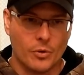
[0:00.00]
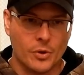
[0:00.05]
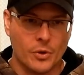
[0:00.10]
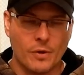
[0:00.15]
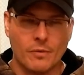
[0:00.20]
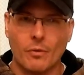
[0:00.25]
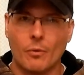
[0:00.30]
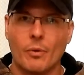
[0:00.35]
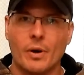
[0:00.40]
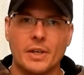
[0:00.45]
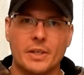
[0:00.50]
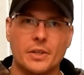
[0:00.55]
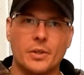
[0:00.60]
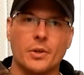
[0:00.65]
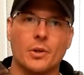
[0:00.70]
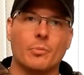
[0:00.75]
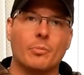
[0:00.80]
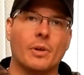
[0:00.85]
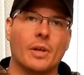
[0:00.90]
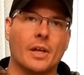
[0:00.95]
You have a right
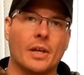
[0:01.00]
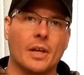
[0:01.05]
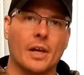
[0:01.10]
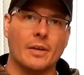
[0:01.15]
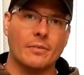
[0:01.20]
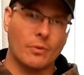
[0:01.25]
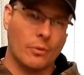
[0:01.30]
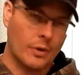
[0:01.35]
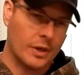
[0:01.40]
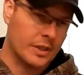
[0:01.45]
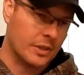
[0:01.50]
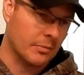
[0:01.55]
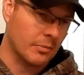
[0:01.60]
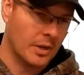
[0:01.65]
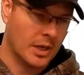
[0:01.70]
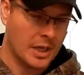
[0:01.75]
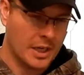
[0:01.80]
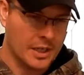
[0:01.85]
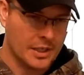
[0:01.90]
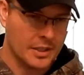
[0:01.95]
to your opinion, I have a right to
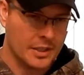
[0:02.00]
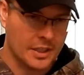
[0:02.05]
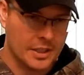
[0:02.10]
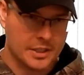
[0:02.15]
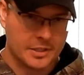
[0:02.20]
mine.